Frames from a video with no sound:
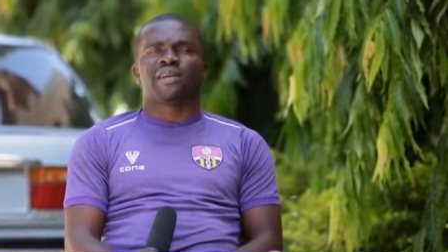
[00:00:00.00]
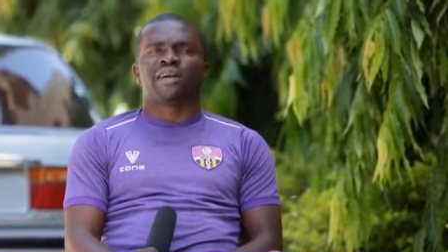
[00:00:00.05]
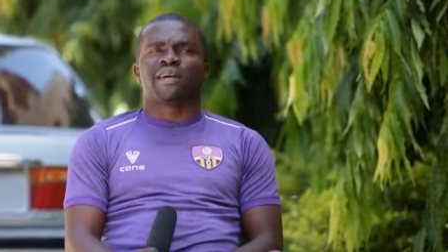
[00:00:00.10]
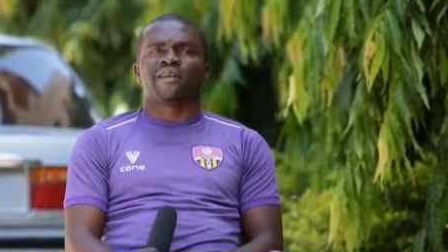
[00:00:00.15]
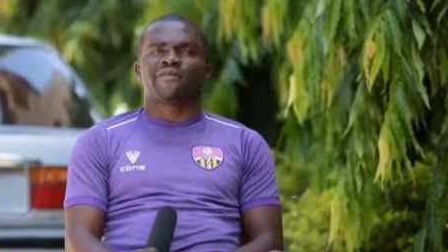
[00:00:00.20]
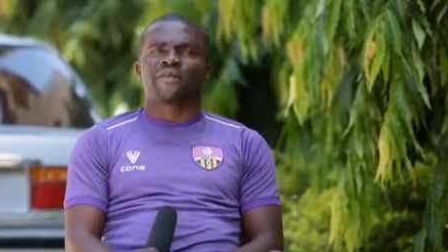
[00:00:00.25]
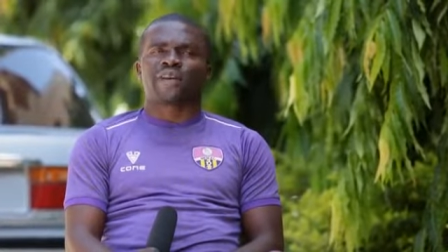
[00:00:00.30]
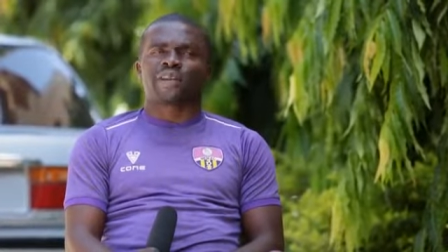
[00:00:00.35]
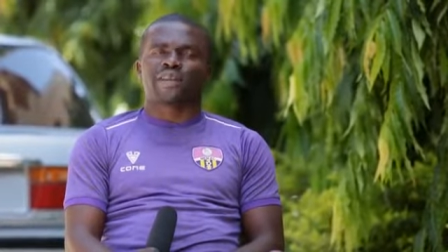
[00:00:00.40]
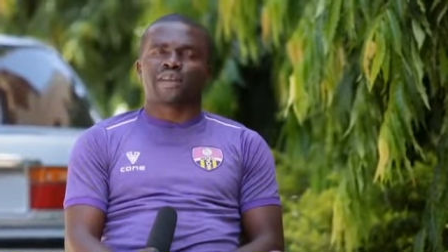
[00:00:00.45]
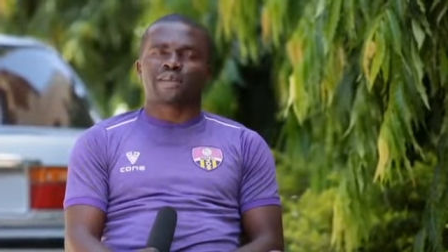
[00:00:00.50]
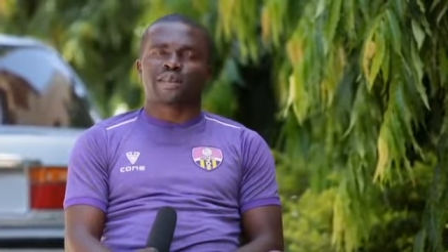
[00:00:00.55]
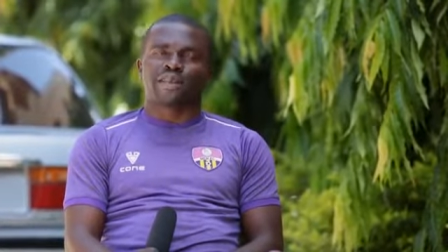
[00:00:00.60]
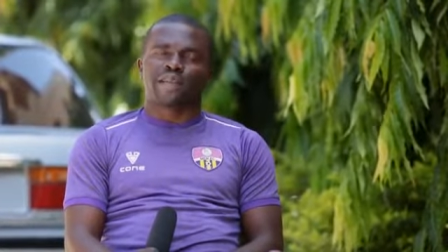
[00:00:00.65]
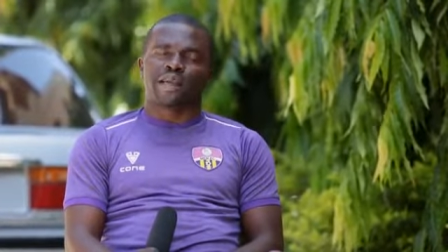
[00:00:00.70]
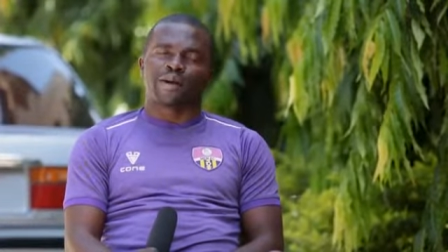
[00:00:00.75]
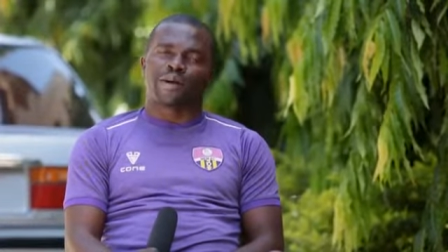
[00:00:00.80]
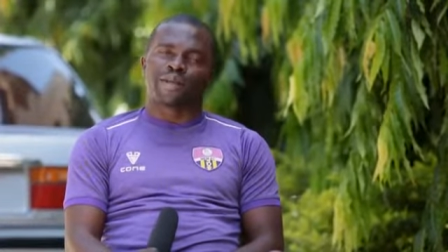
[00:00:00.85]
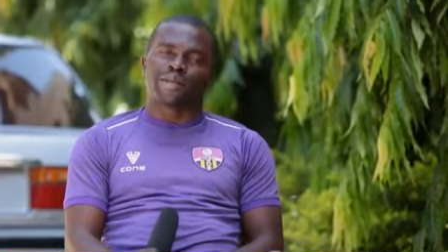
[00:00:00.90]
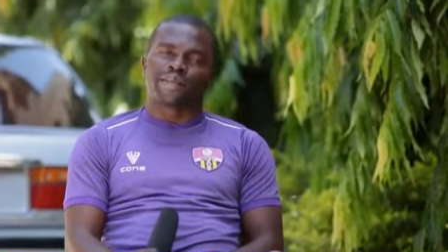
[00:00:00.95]
I find out in
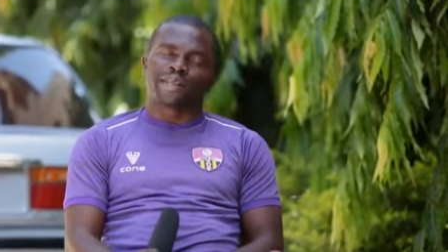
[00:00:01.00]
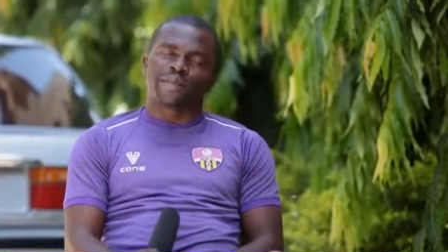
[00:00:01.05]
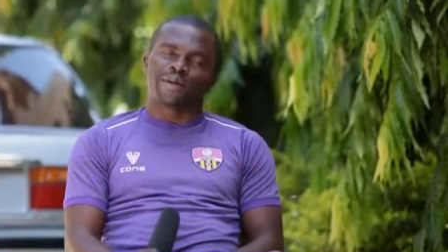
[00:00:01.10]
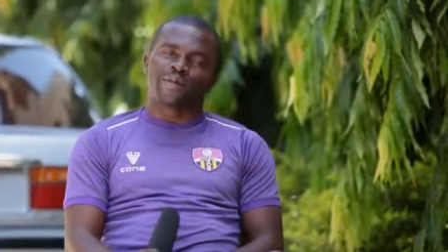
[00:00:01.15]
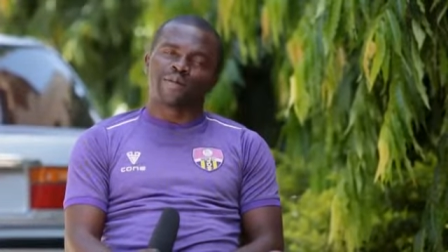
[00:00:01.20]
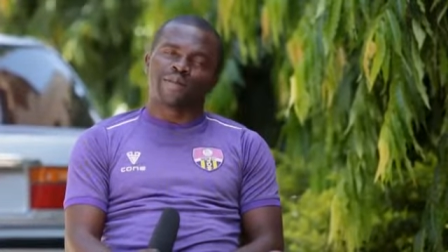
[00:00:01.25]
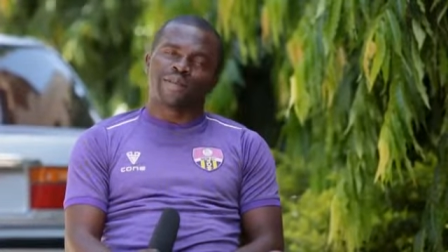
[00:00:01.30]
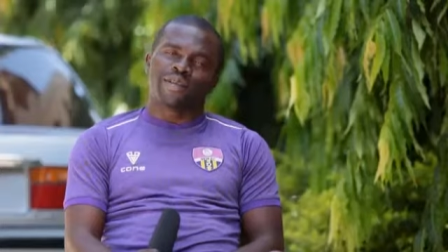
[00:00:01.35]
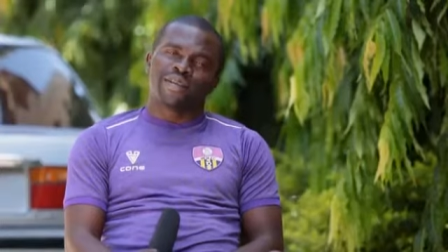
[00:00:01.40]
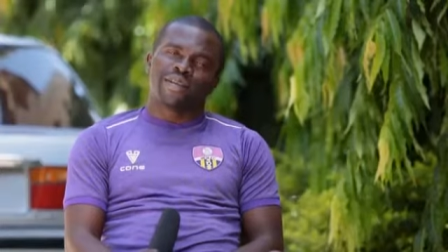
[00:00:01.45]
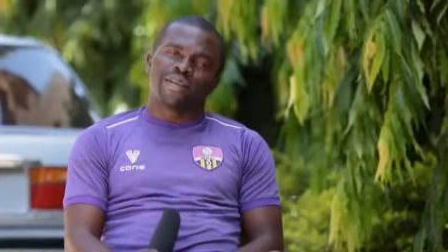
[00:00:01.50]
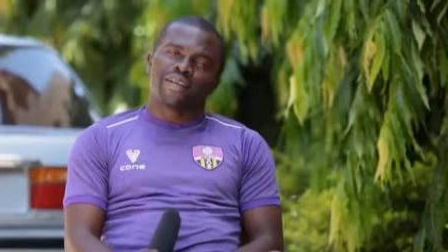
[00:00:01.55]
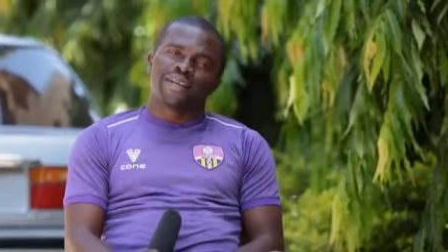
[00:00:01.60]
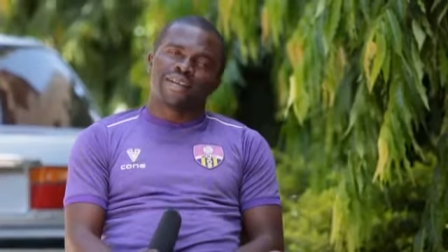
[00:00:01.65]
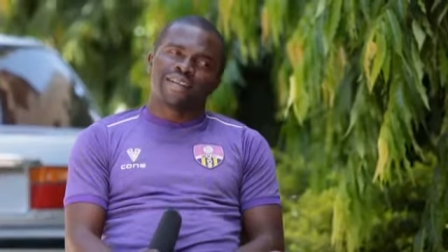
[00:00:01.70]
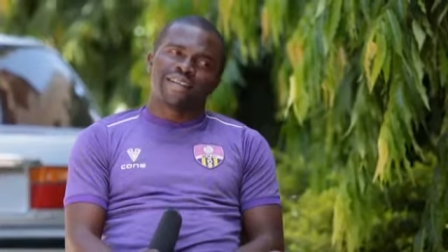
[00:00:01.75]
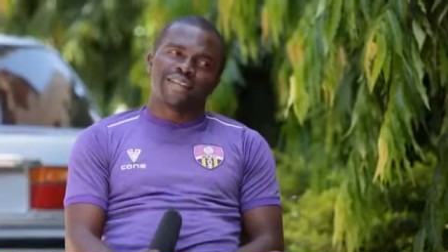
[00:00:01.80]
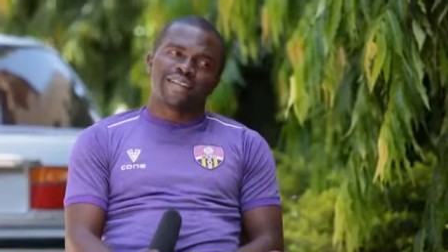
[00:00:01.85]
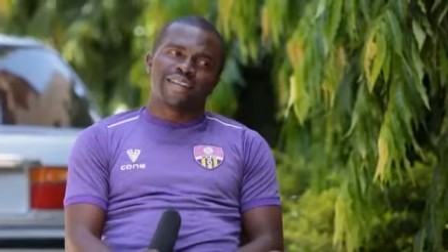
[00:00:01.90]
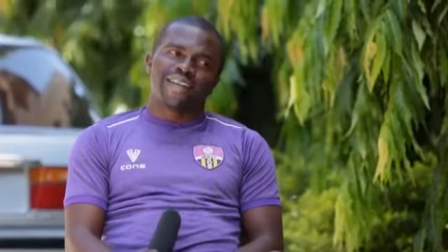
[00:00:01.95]
our team
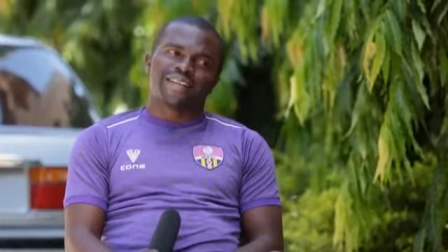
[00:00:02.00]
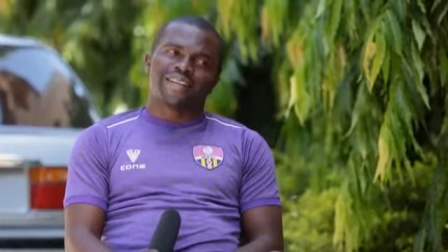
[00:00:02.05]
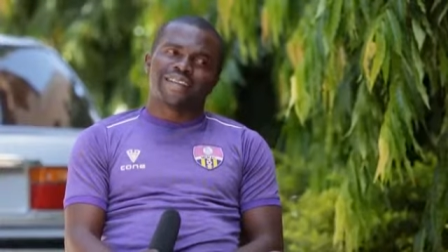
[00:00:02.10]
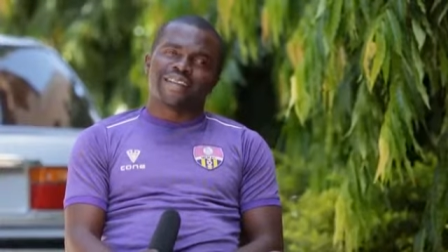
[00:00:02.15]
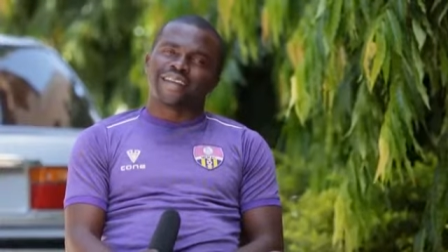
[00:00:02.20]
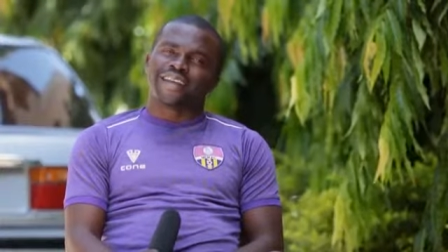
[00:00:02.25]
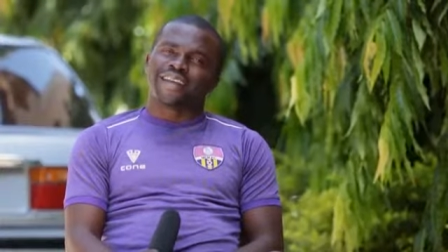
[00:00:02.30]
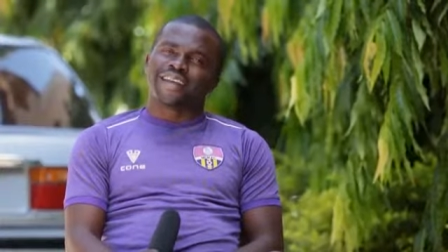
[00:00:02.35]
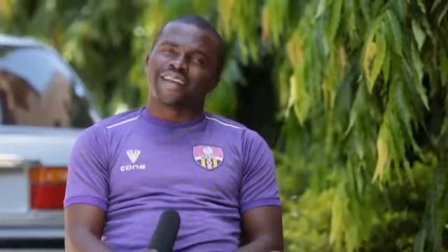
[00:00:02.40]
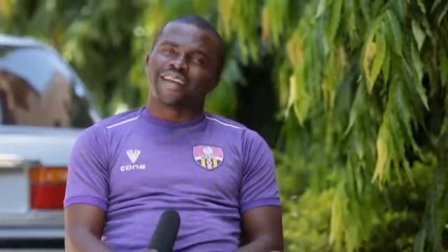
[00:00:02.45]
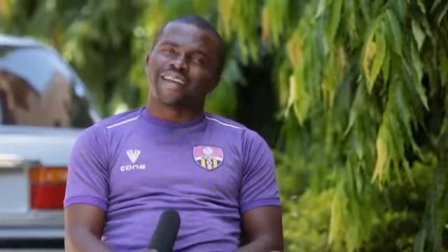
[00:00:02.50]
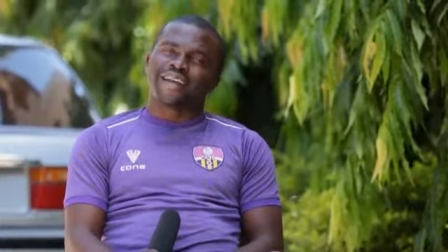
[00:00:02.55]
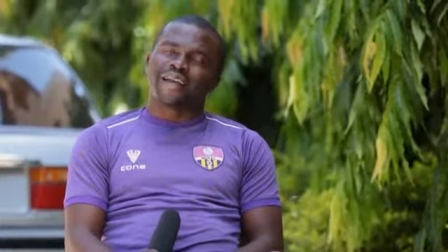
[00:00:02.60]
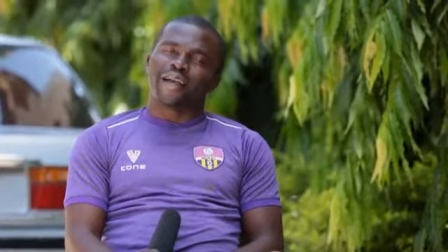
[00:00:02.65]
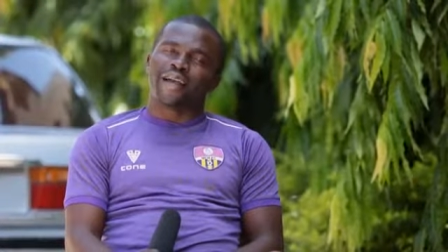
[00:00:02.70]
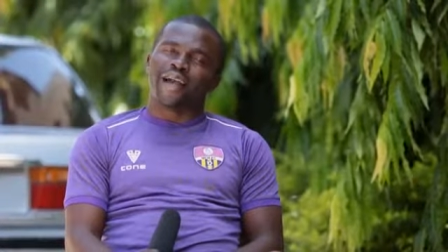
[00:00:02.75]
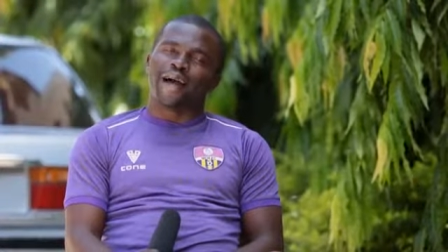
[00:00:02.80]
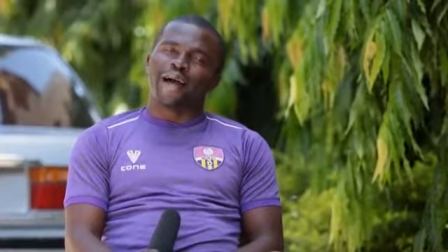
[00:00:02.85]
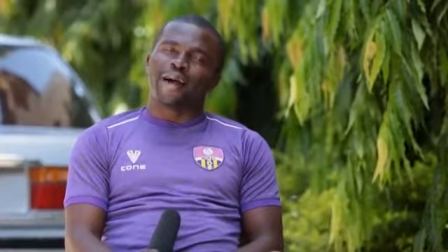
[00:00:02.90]
that uh,